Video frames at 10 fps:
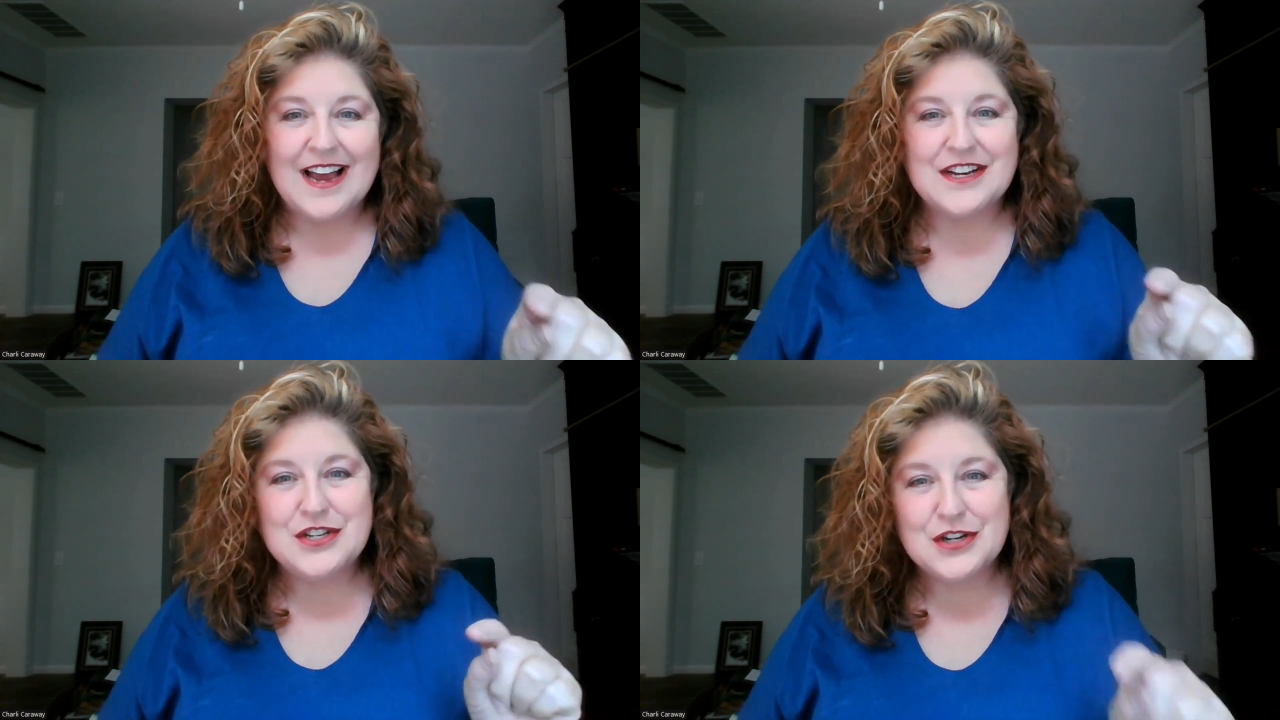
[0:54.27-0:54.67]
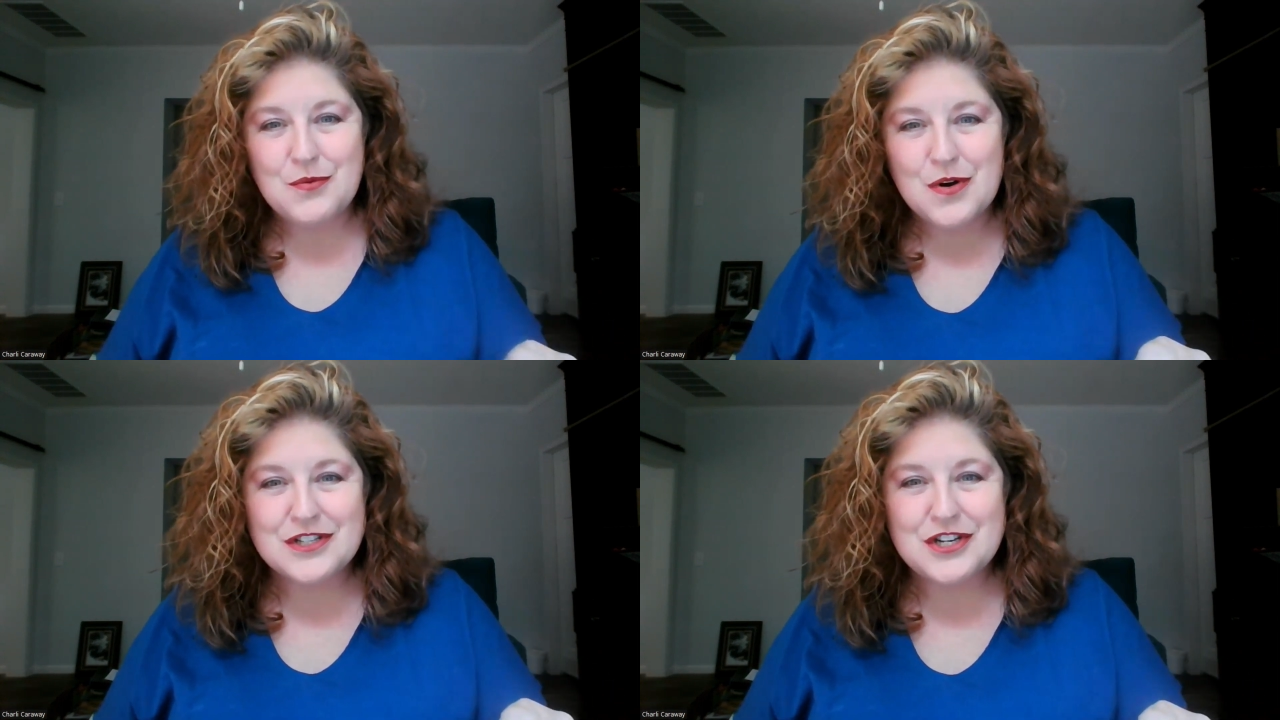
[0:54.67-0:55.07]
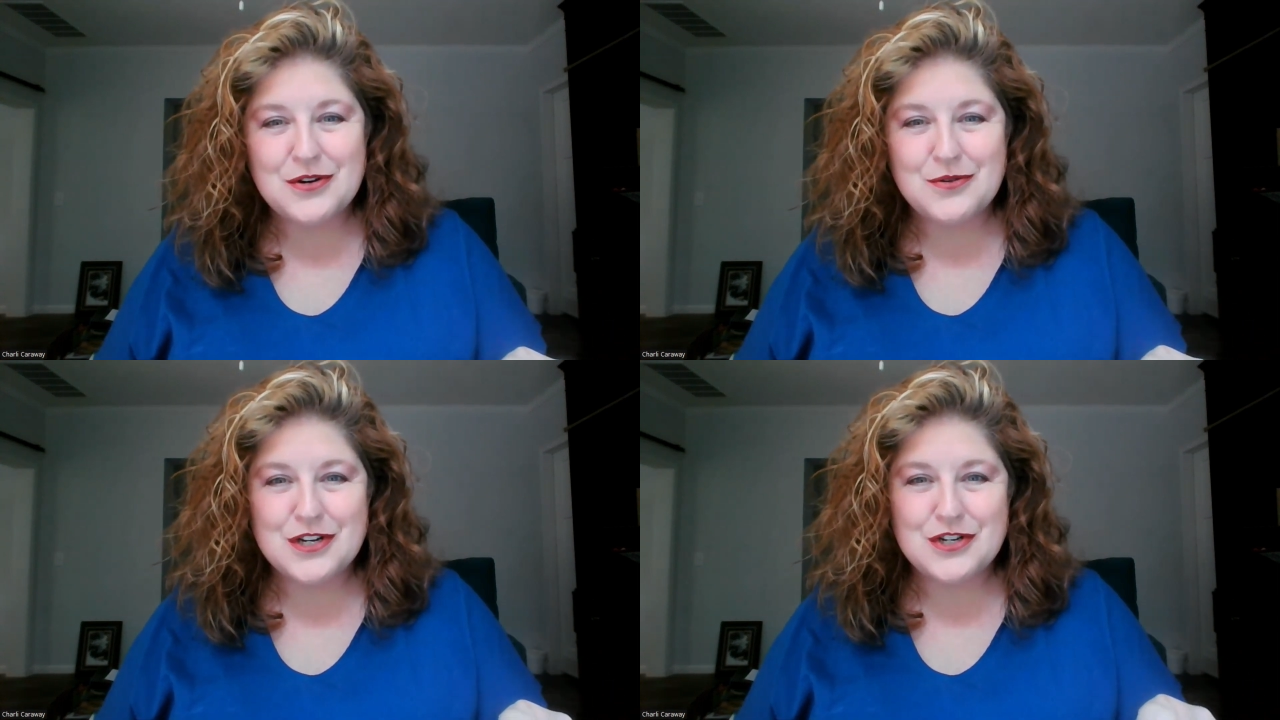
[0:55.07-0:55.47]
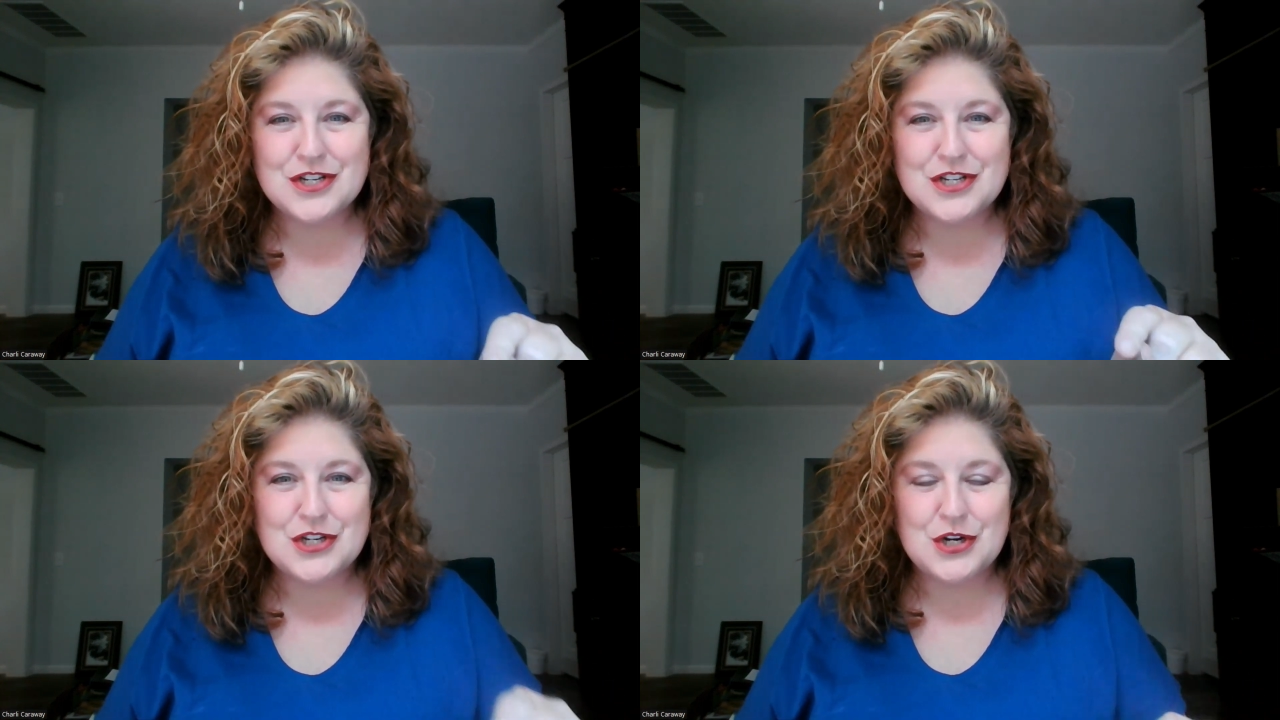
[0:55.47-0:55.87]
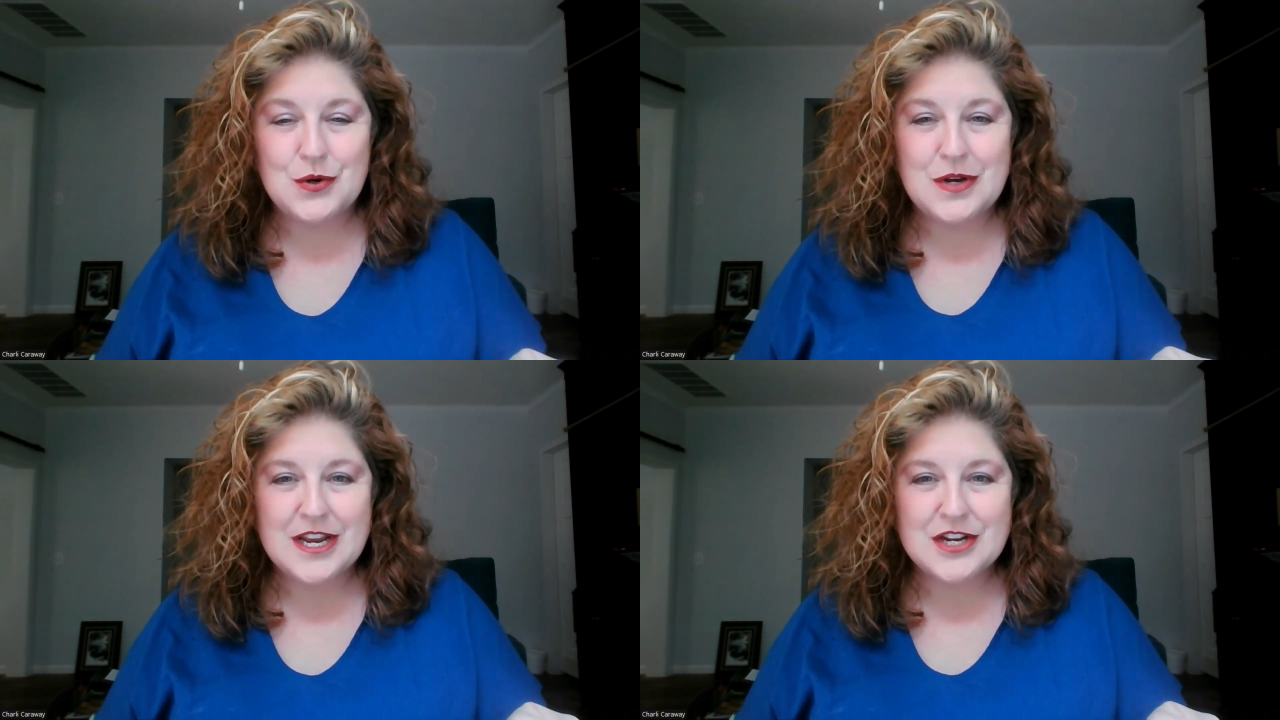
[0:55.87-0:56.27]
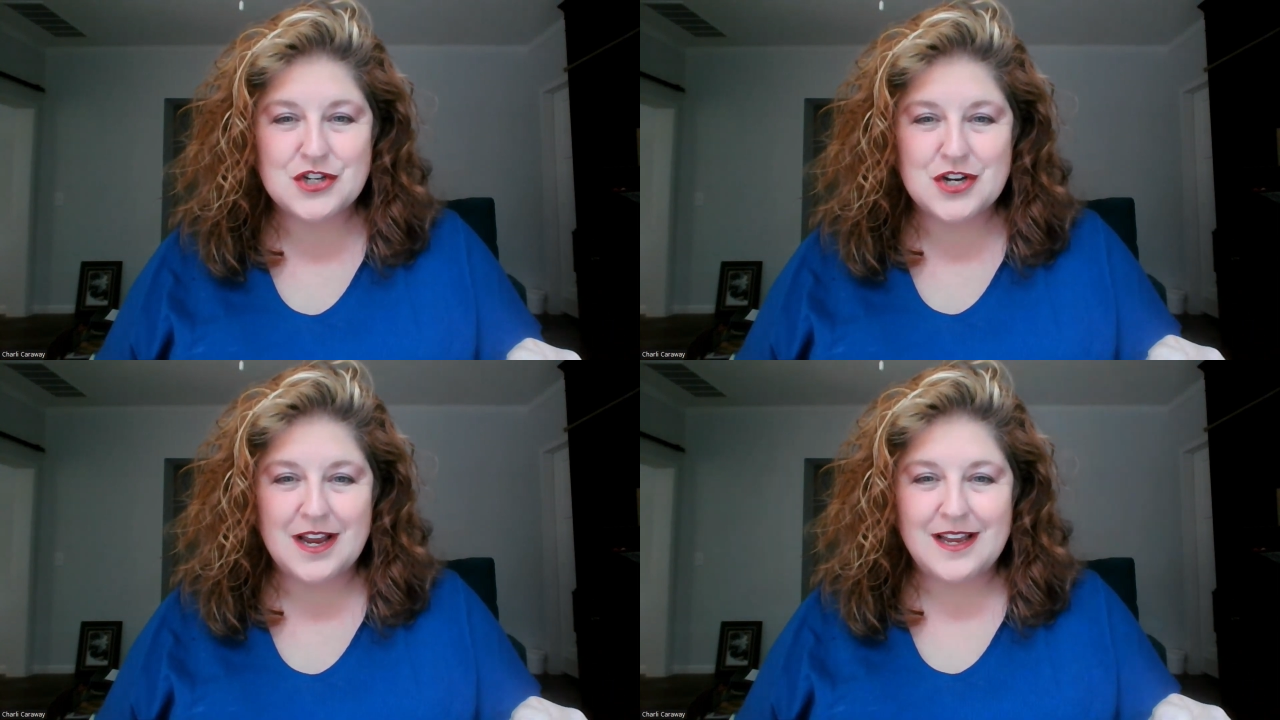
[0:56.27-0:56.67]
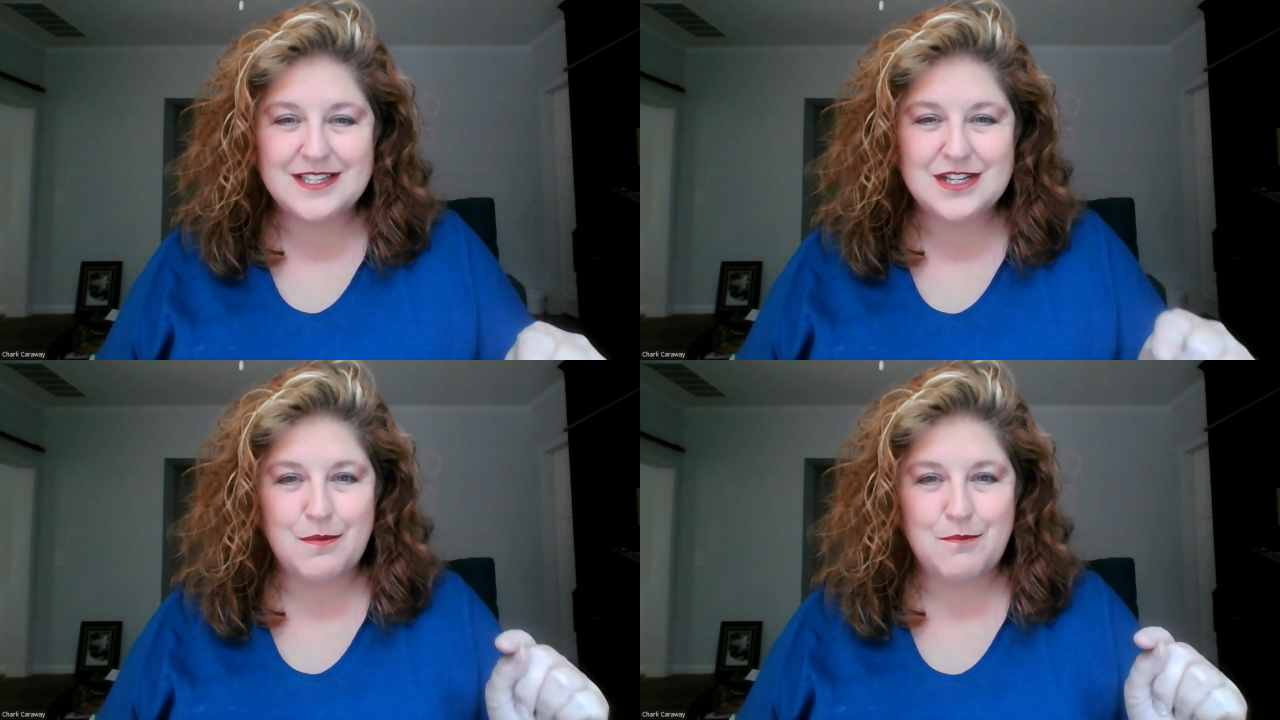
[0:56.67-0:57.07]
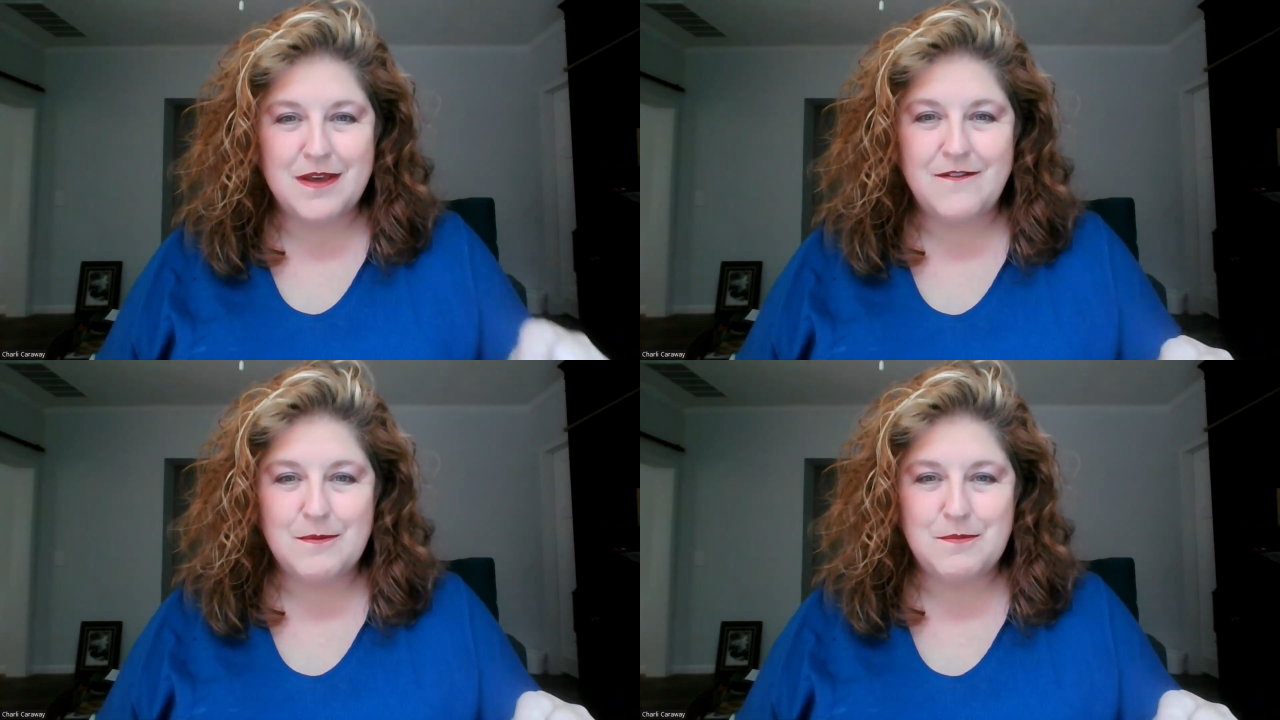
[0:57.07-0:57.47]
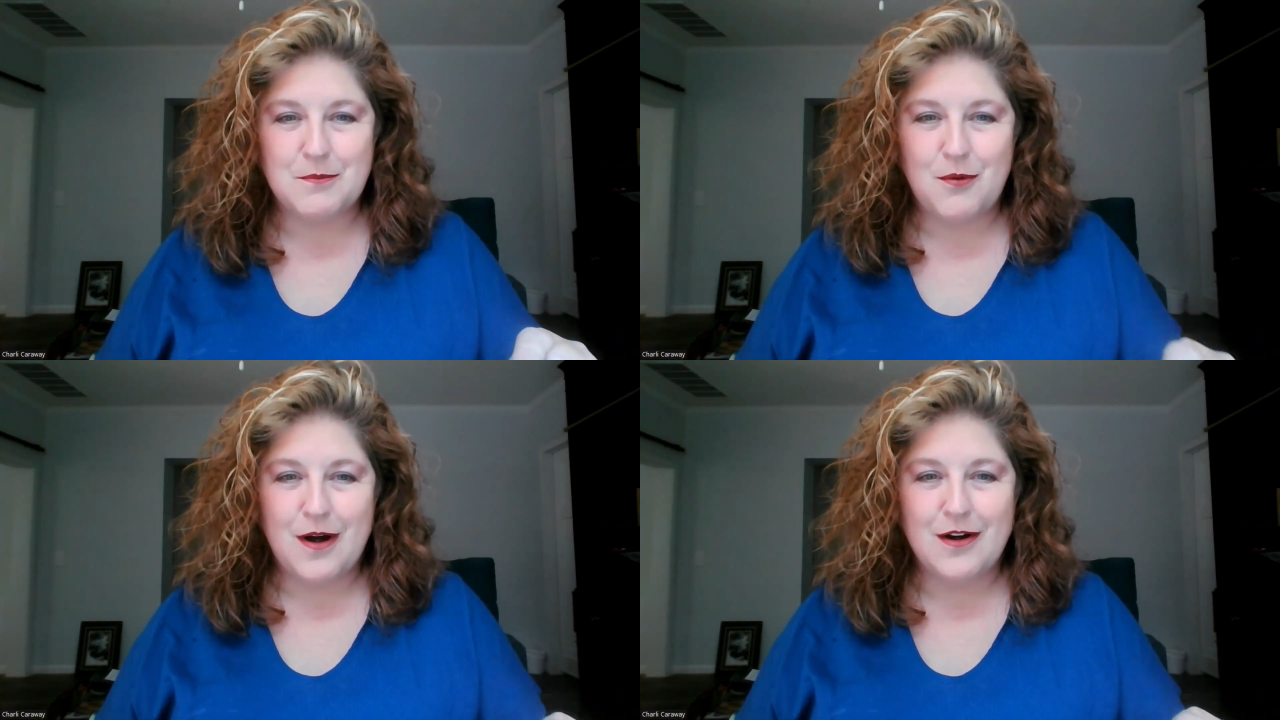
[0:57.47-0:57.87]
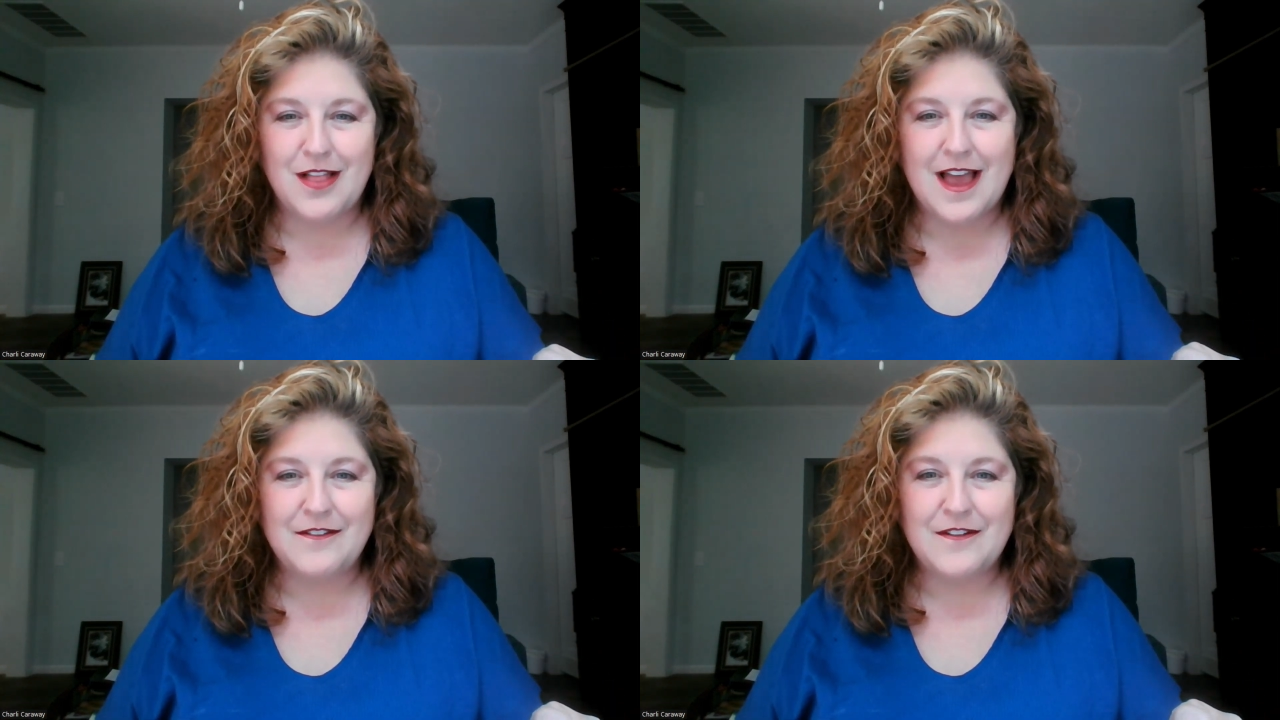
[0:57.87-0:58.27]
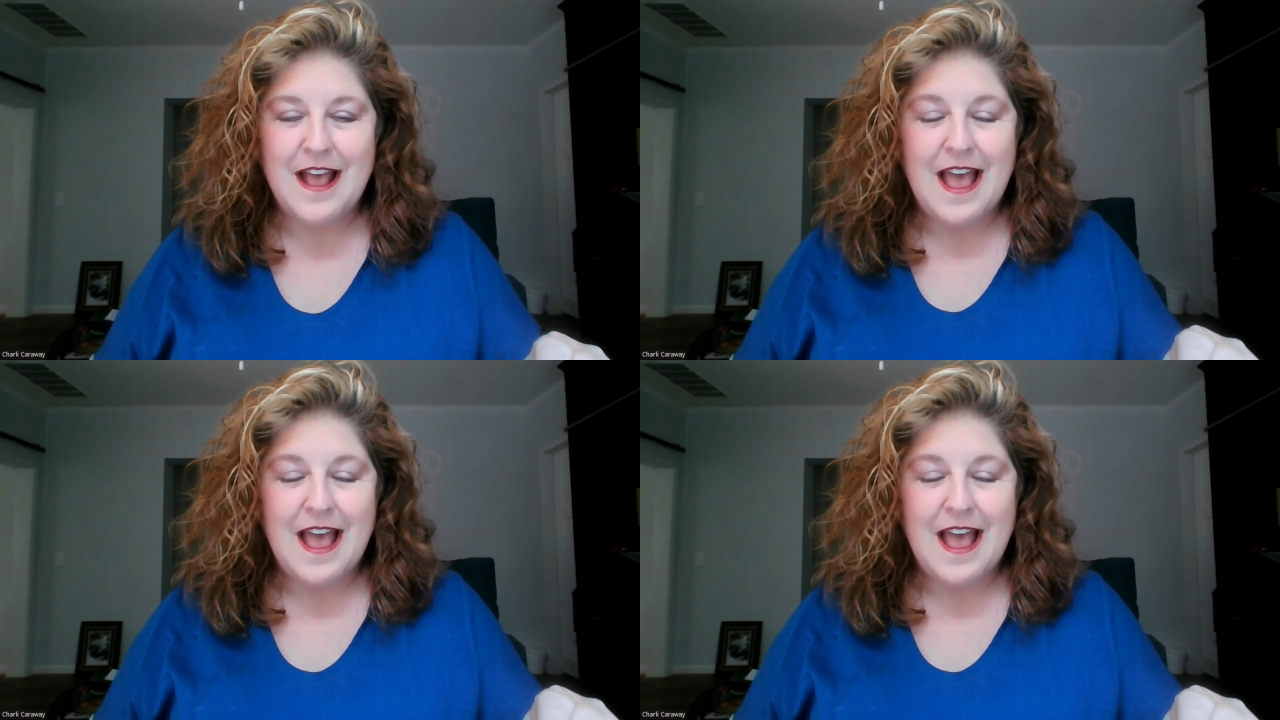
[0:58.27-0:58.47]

I do want you to just tune in just to beef up your prayer life.